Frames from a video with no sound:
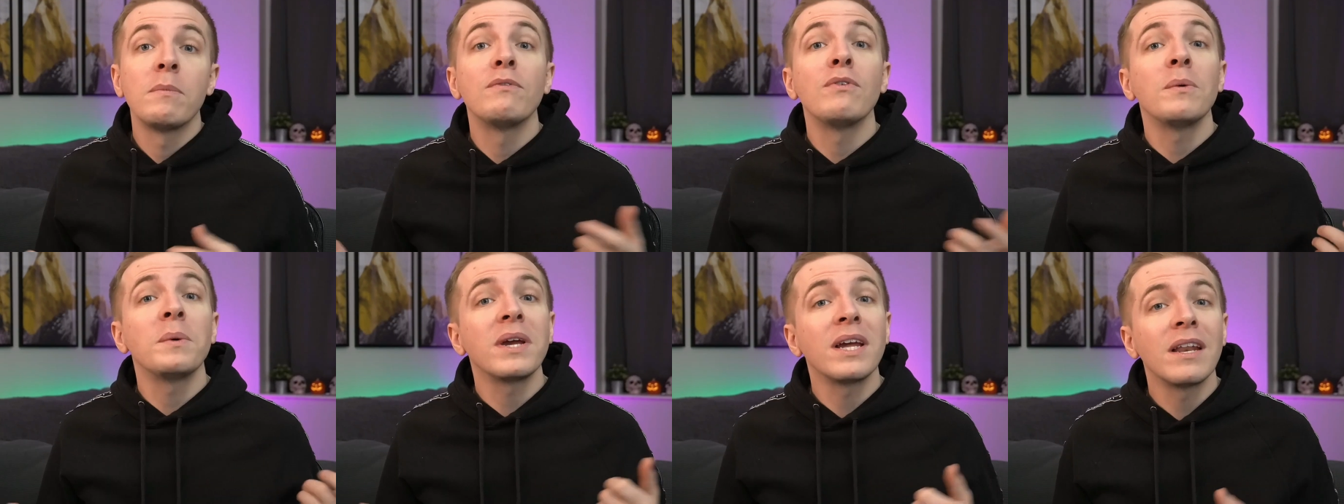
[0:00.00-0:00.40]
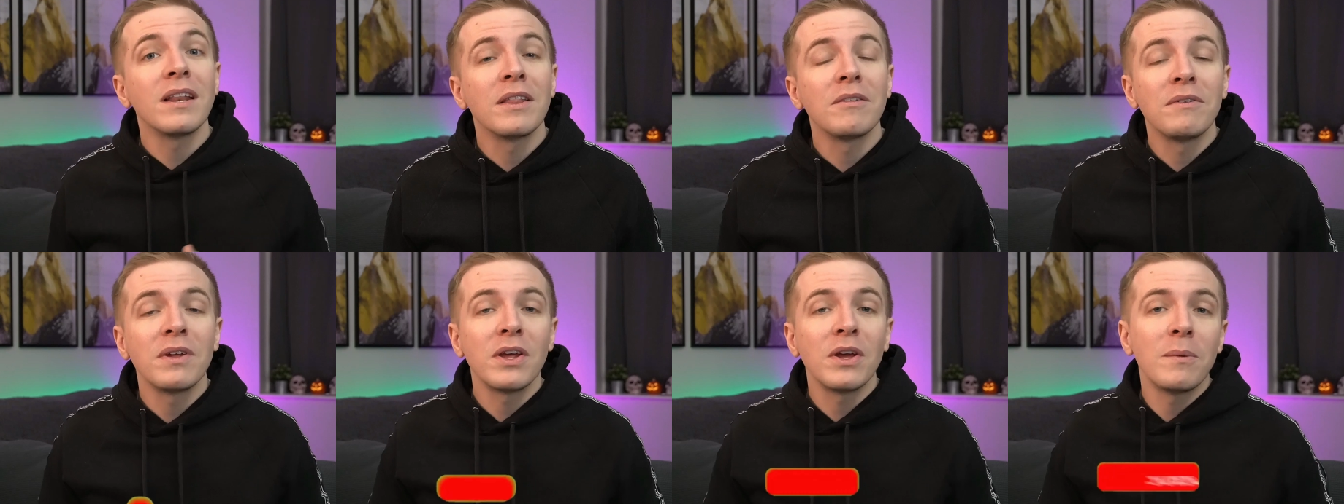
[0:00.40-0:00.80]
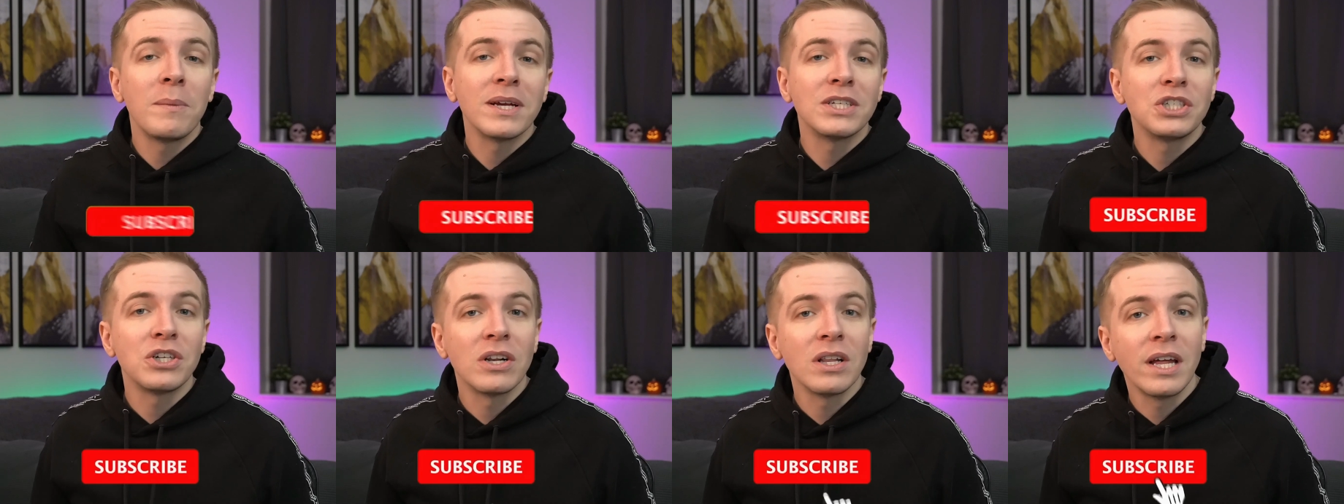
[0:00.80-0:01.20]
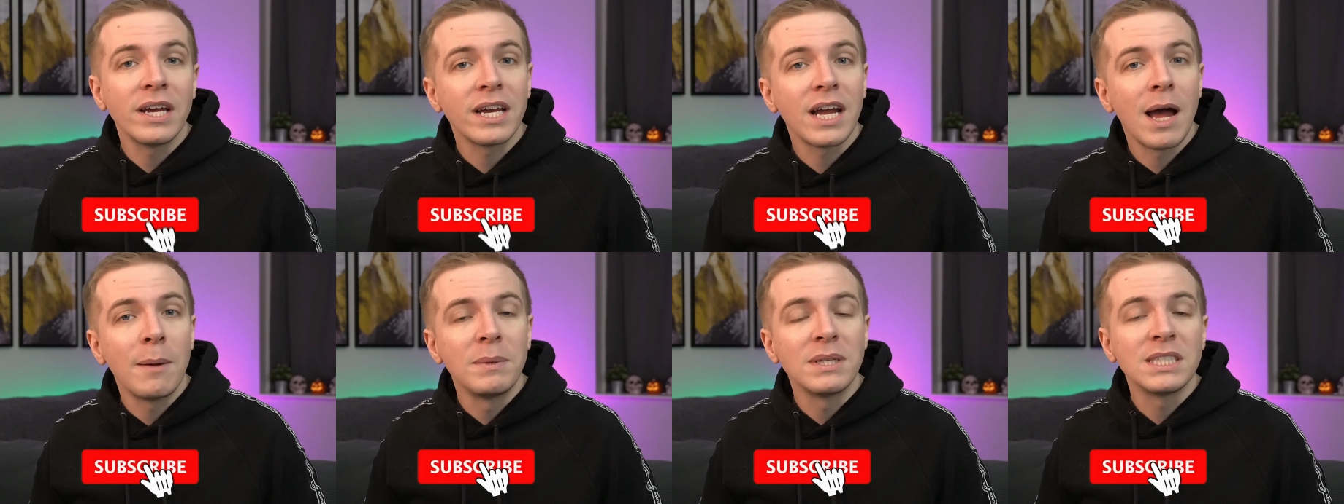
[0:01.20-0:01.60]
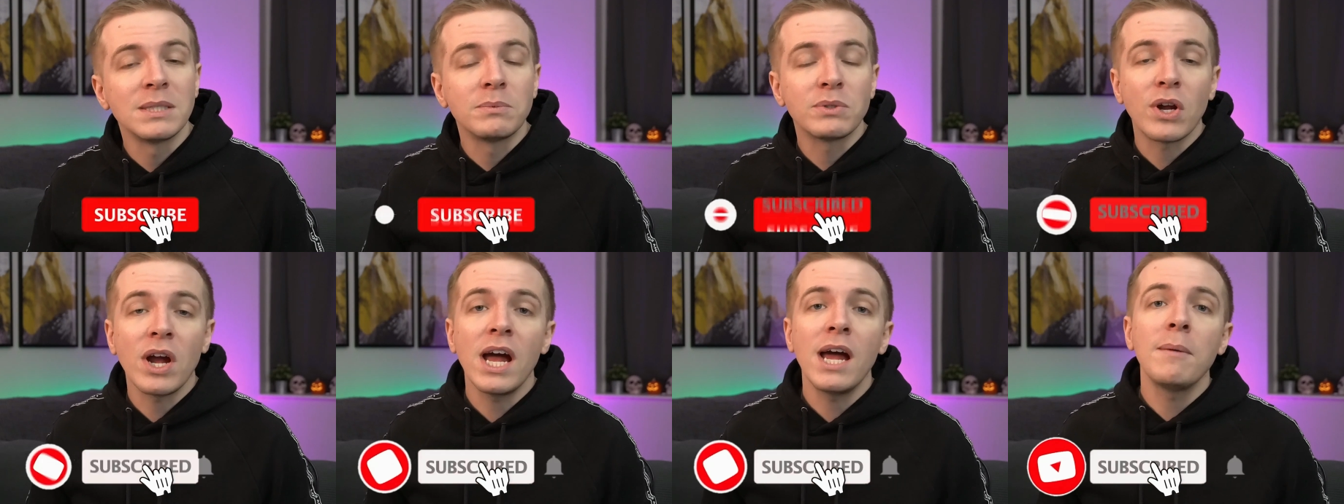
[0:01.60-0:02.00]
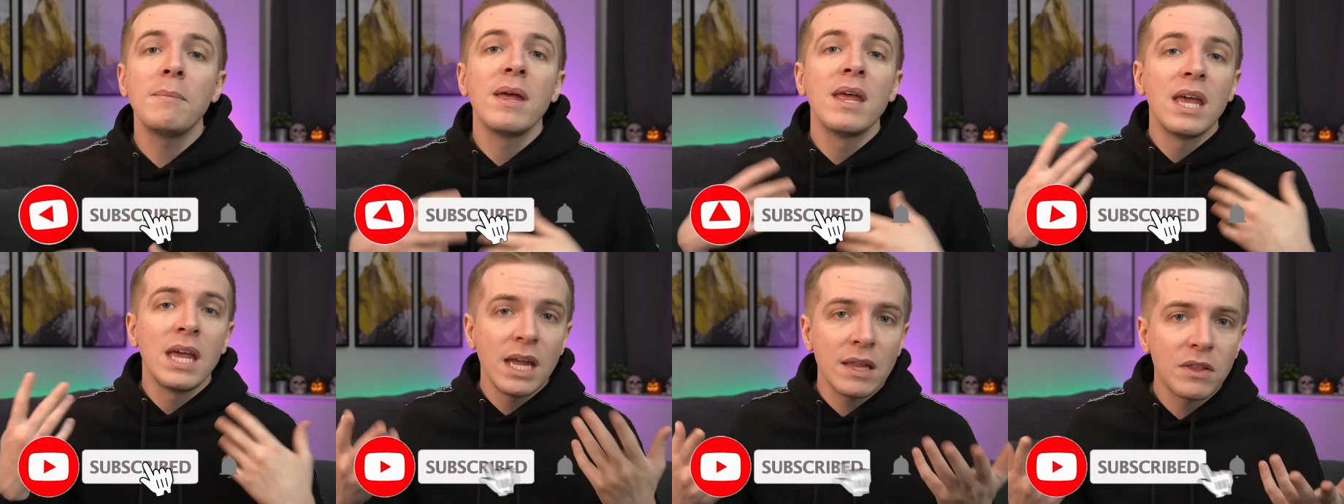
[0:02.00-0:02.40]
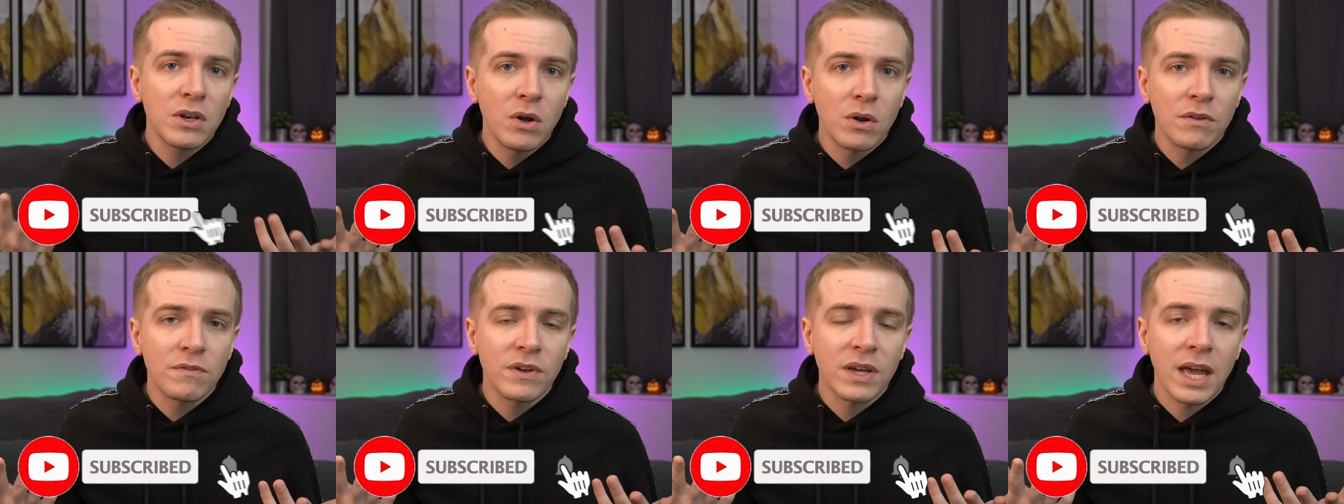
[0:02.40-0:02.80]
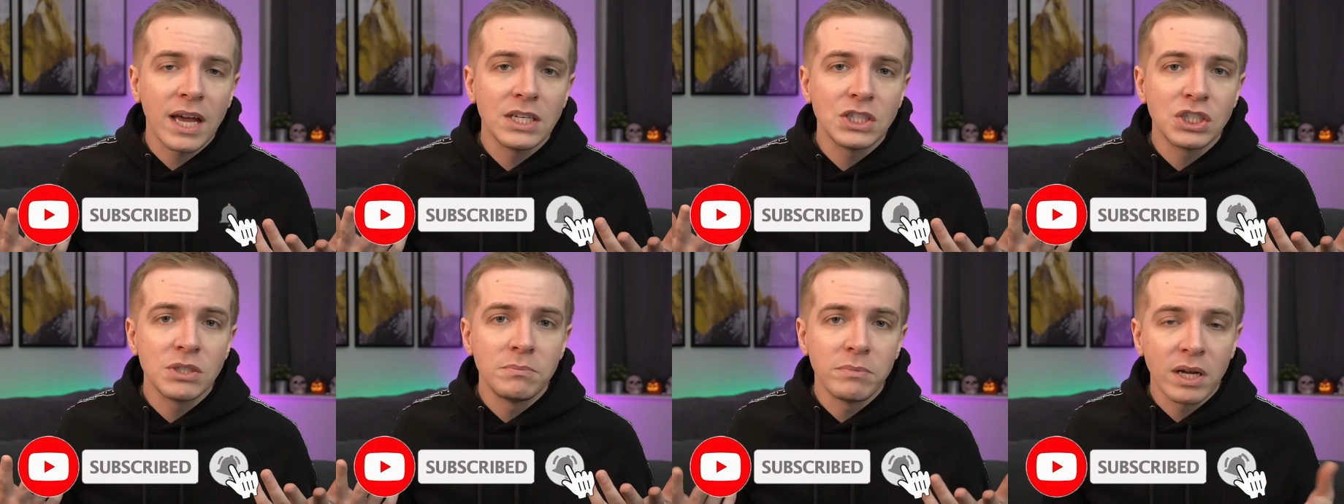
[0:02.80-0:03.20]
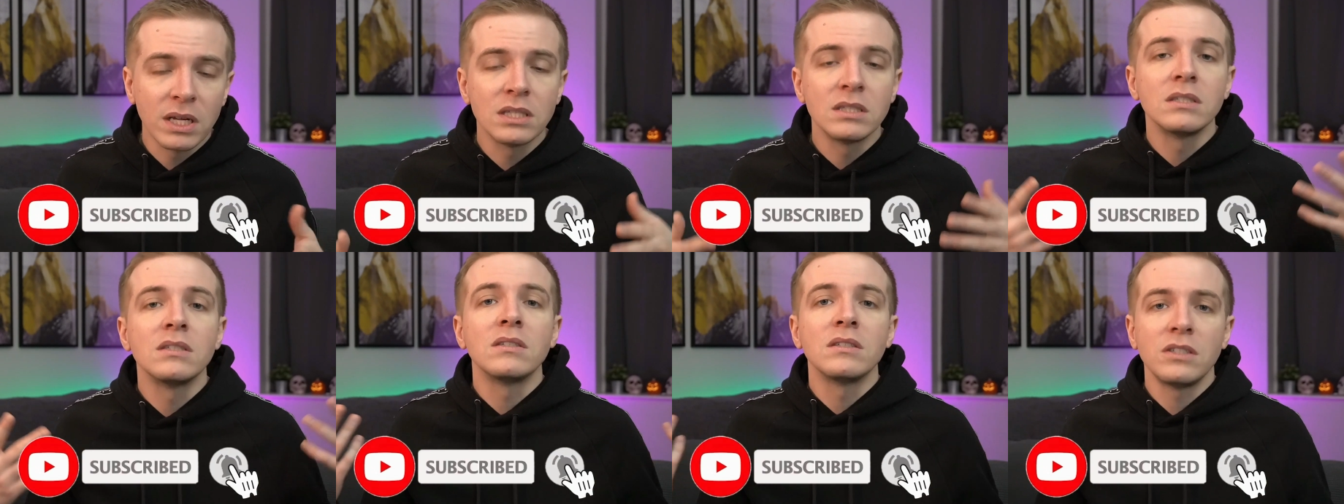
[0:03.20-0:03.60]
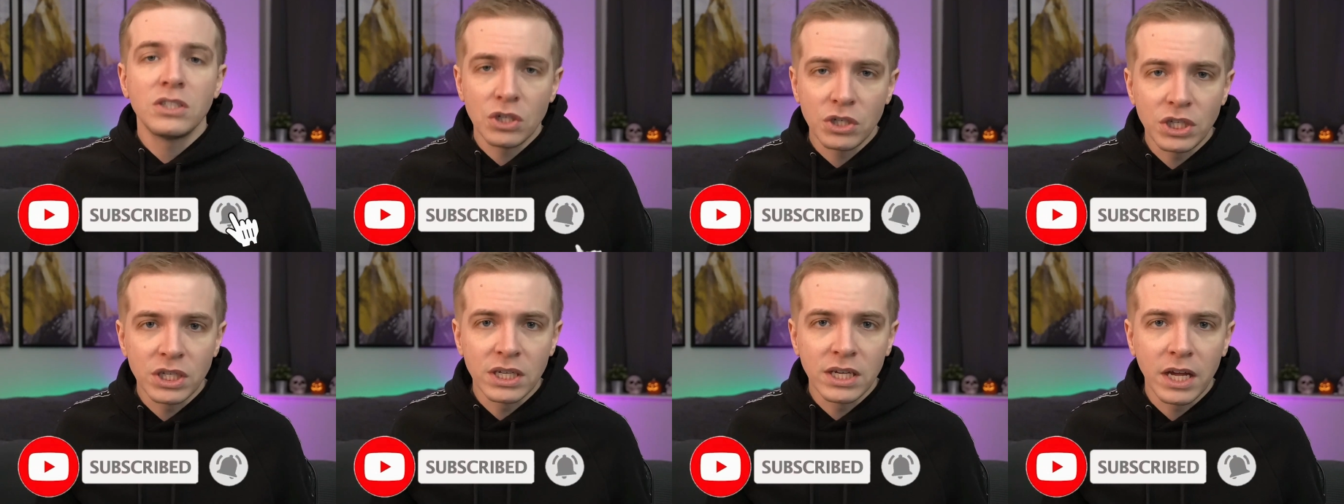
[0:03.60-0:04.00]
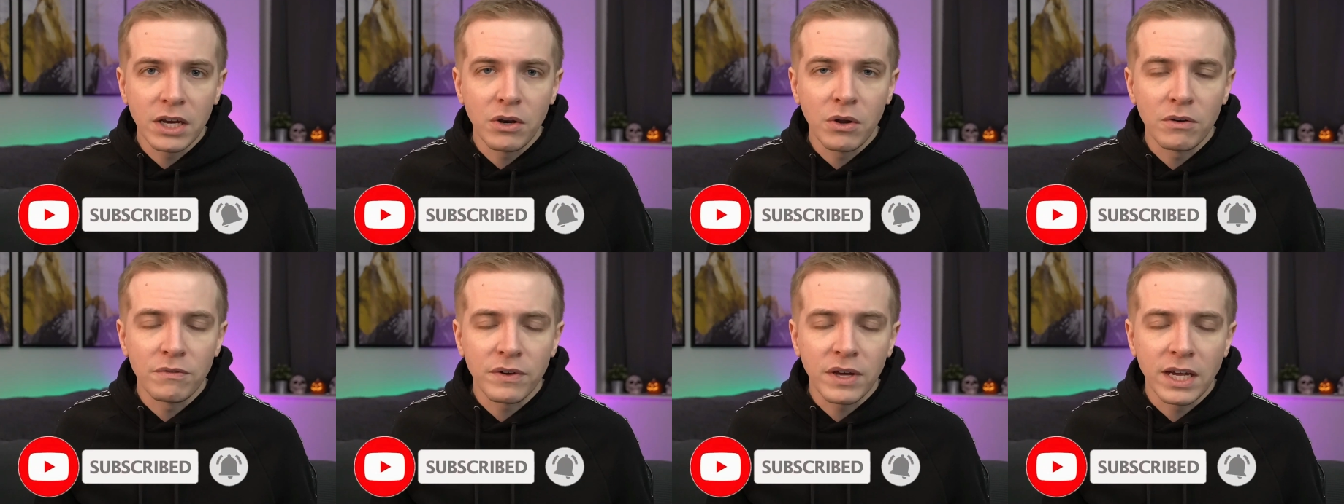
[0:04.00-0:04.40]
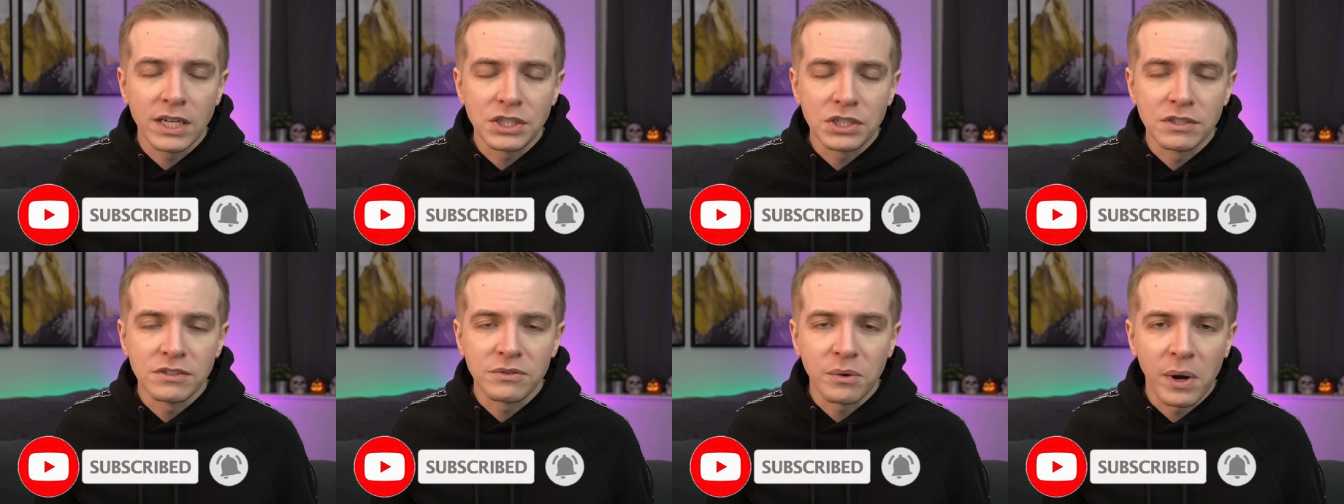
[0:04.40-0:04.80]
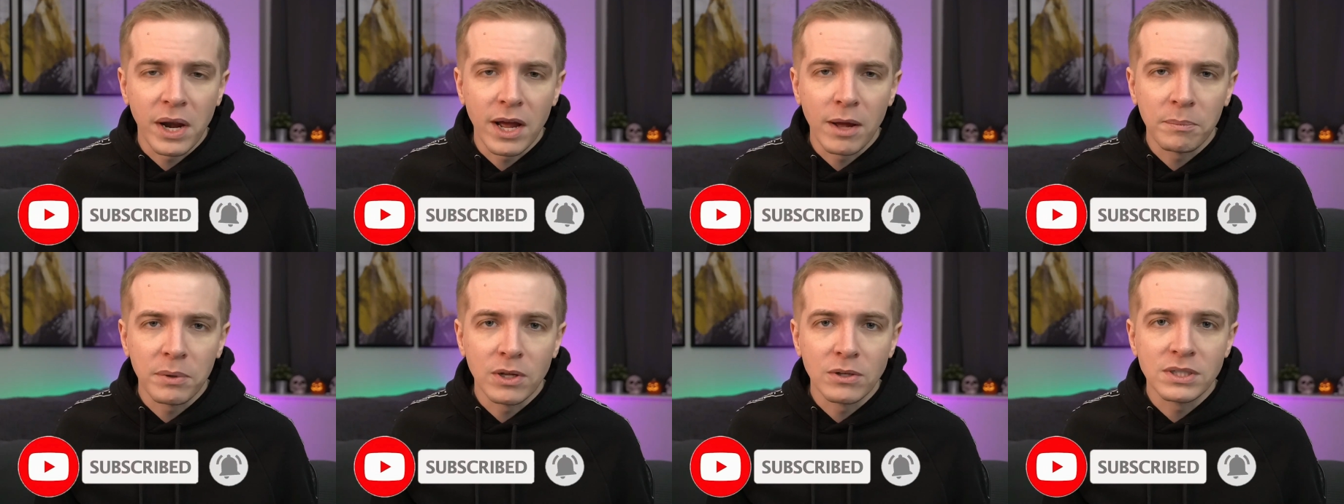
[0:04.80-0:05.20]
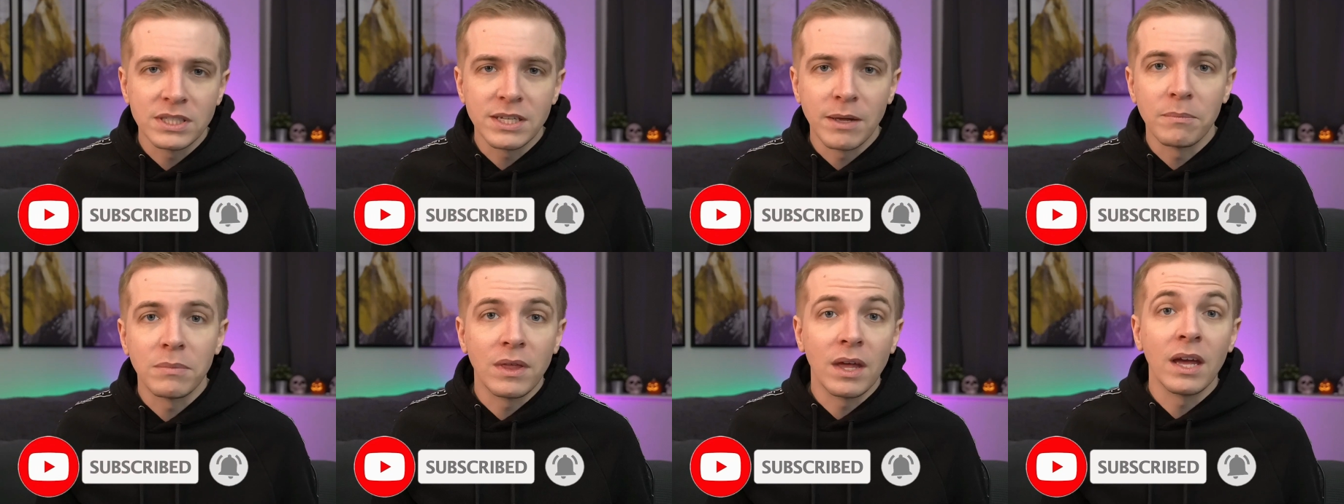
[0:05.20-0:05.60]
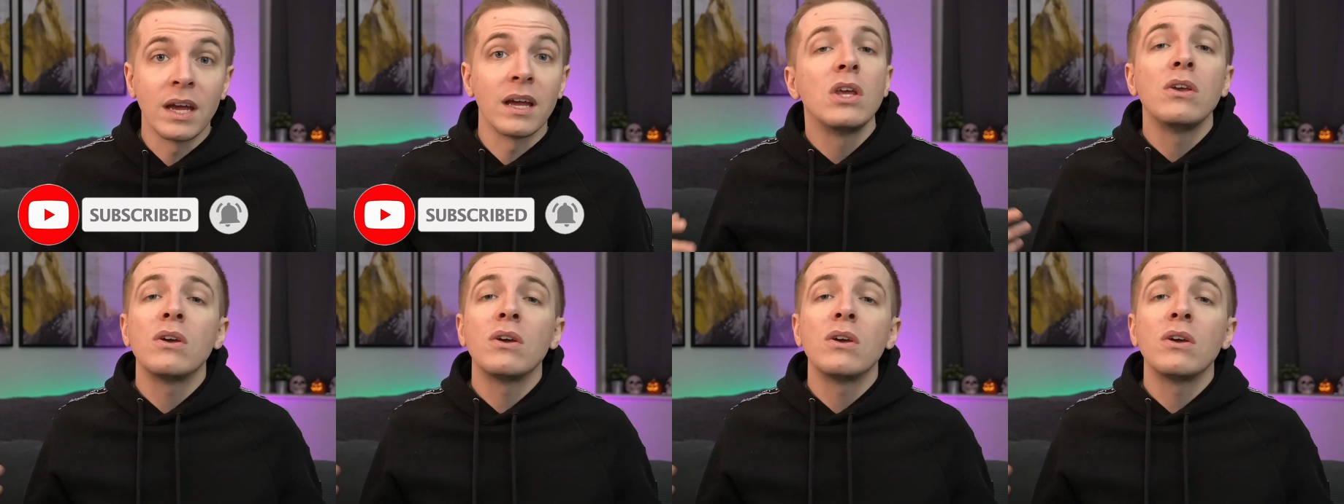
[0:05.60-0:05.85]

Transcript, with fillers: Before we get into the video, make sure to like, comment, subscribe, hit the notification button so you can get notifications notifications for when I upload something.